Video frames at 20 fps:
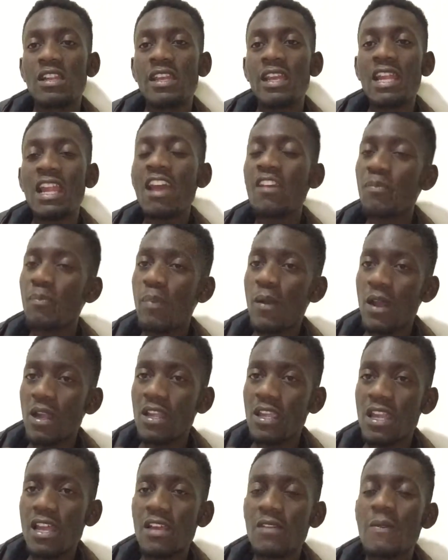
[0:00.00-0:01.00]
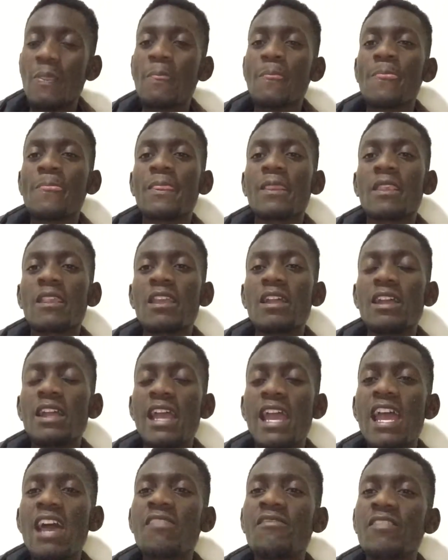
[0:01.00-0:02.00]
a life partner
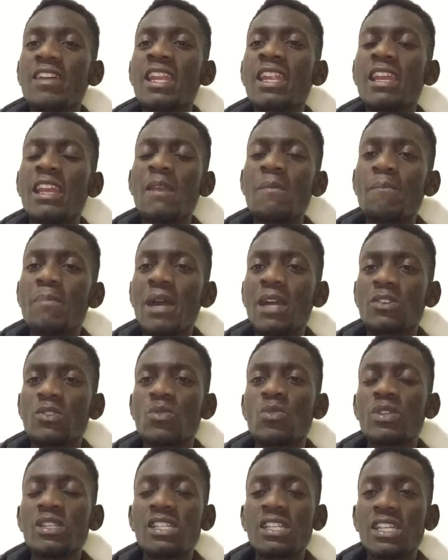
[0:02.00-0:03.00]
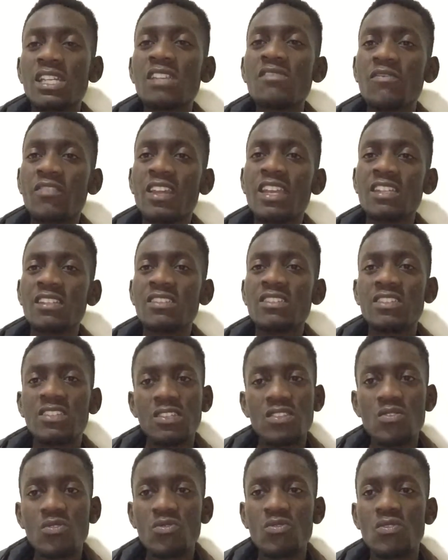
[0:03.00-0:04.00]
have an impact or significance
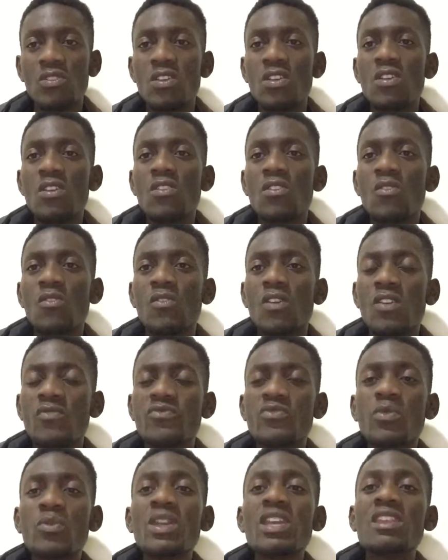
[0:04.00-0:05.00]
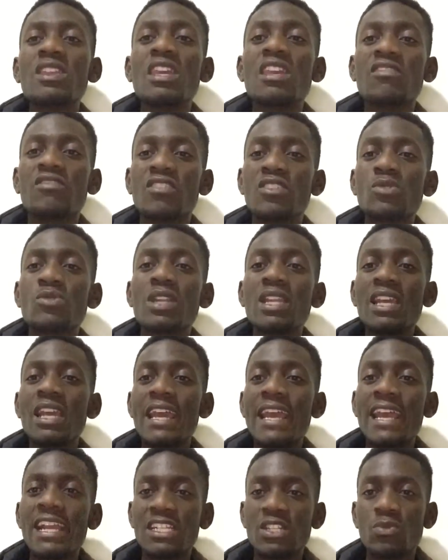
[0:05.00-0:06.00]
to the way they eventually
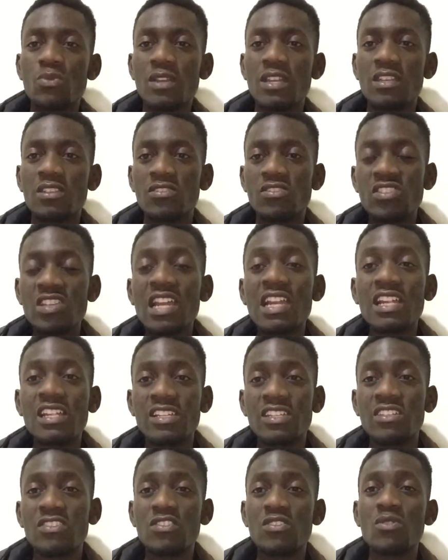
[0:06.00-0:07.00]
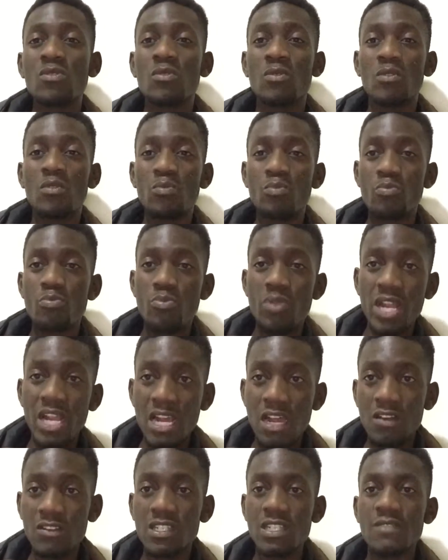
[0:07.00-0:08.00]
act when challenges do break
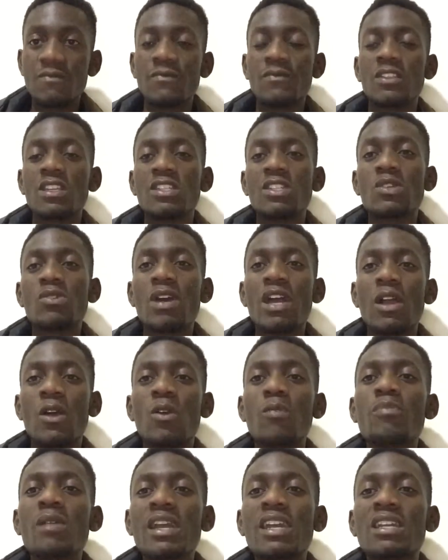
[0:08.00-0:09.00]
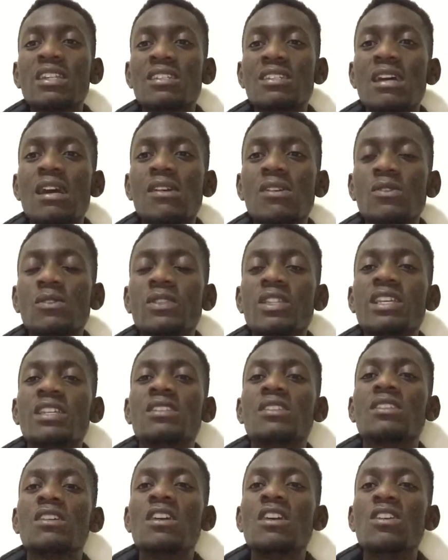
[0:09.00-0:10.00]
out? And so I hope I can tackle
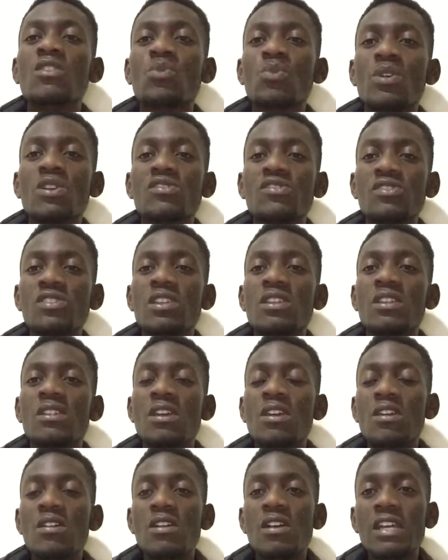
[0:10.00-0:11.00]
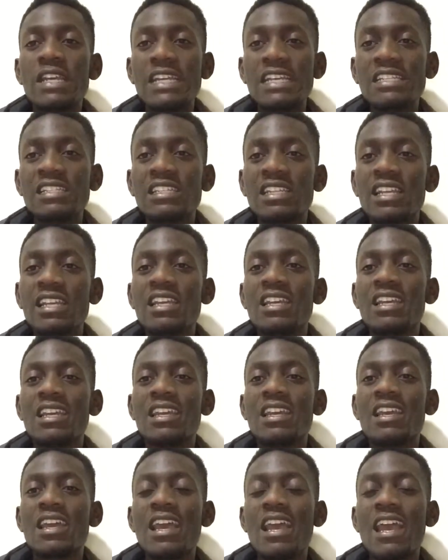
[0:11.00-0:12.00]
this question easily
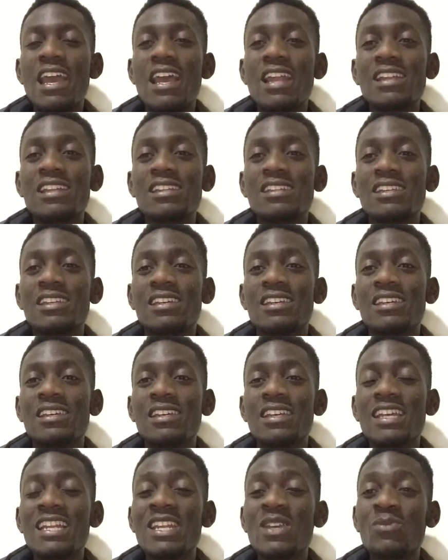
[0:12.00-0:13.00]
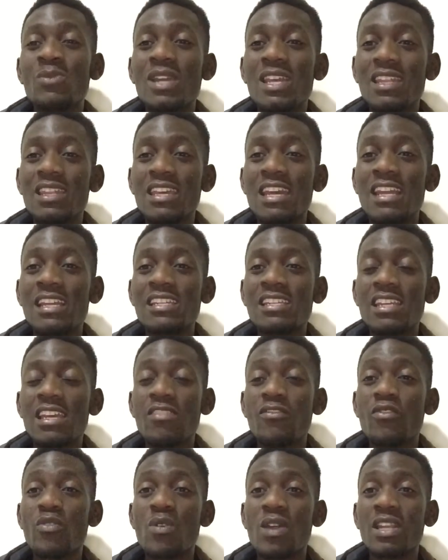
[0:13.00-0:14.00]
and in a way that
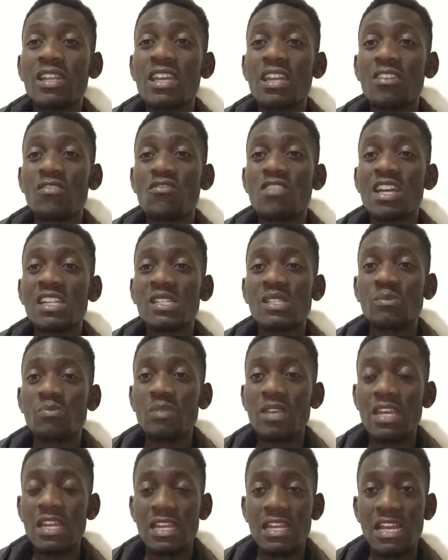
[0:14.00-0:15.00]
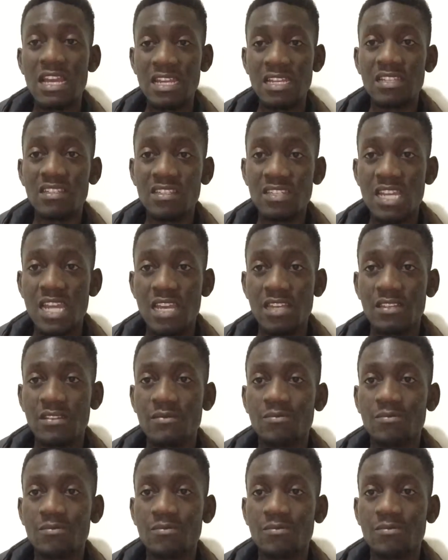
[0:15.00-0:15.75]
everyone can grasp and understand.